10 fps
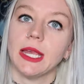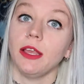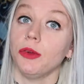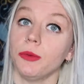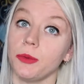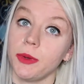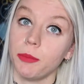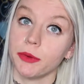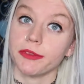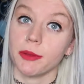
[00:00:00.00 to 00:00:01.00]
and I don't know
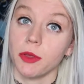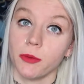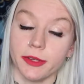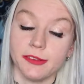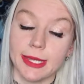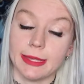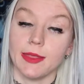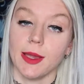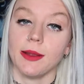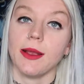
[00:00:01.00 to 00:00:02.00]
what books I'm going to
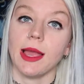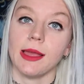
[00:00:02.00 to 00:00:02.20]
get there,